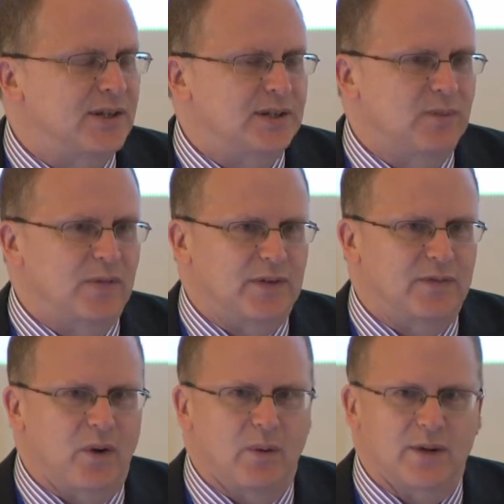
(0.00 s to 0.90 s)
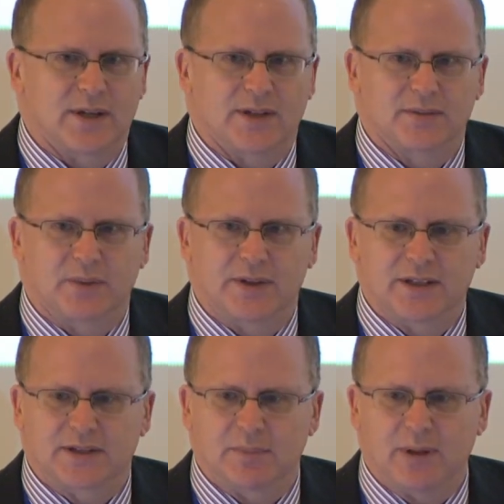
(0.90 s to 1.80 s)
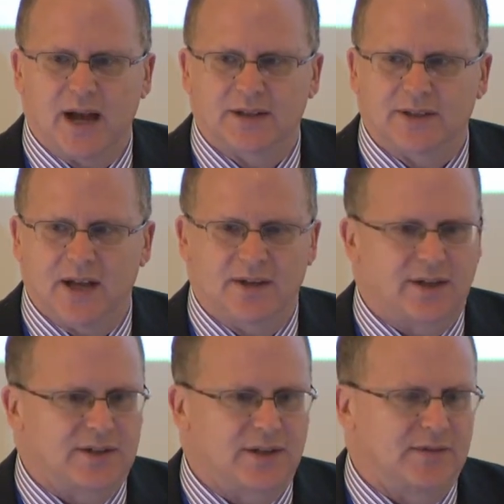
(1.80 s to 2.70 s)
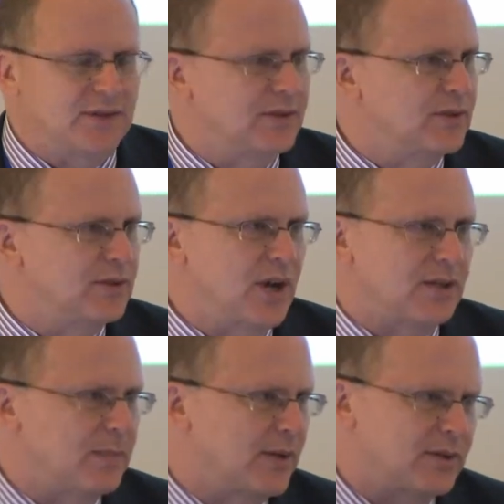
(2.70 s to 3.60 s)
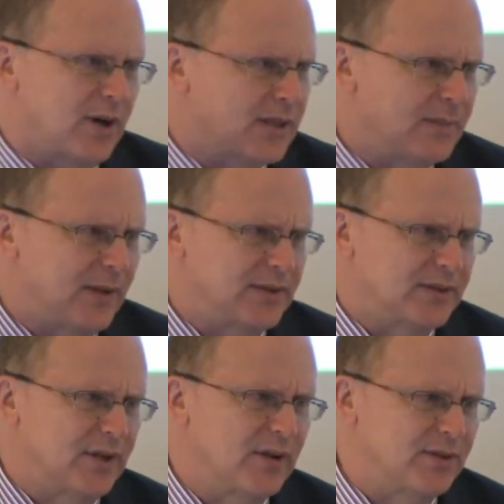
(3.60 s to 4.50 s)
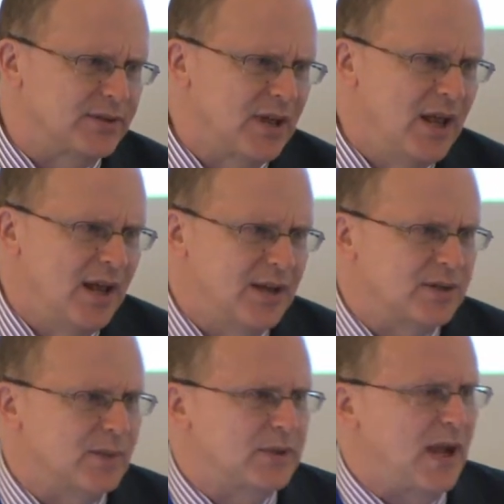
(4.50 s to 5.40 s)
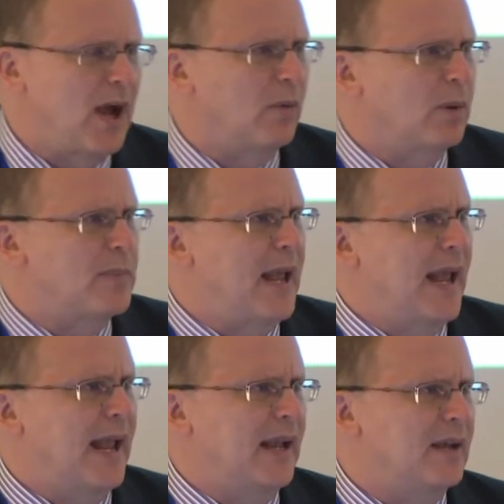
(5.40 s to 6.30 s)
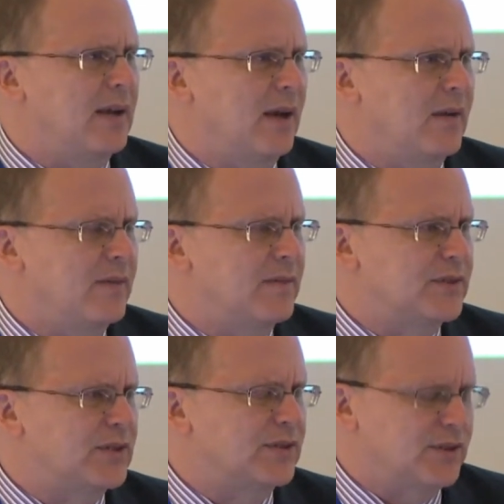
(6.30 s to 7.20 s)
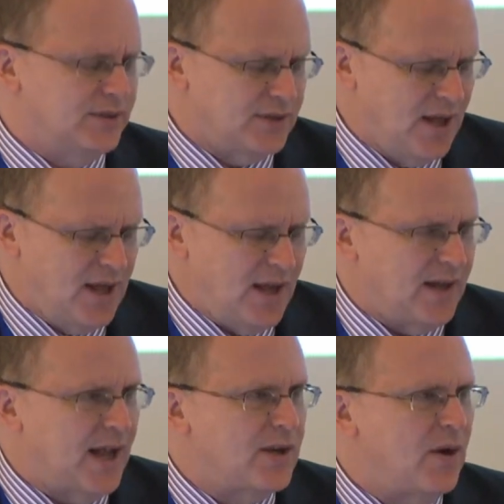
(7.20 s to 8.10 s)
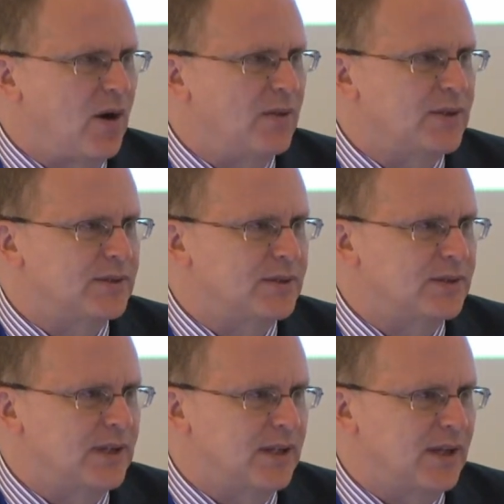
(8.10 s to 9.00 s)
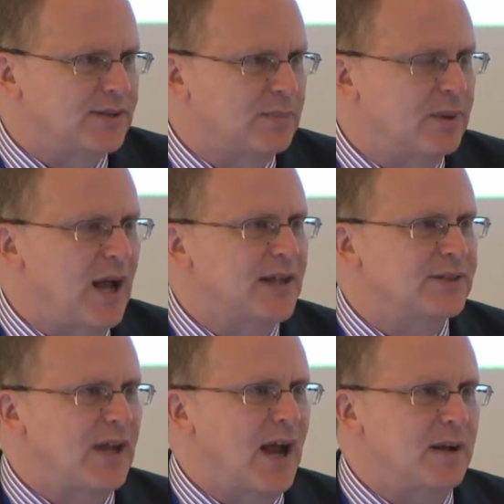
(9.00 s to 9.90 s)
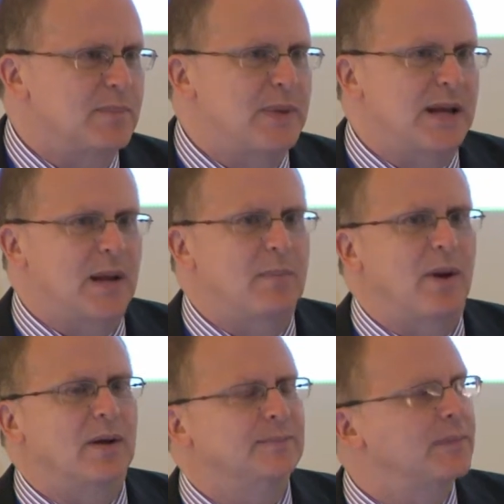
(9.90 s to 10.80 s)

is moving forward is with these supply side initiatives, and Josh Benner talked about these and others, in terms of how we're paying uh, physicians. And I call the, the uh, supply side peanut butter.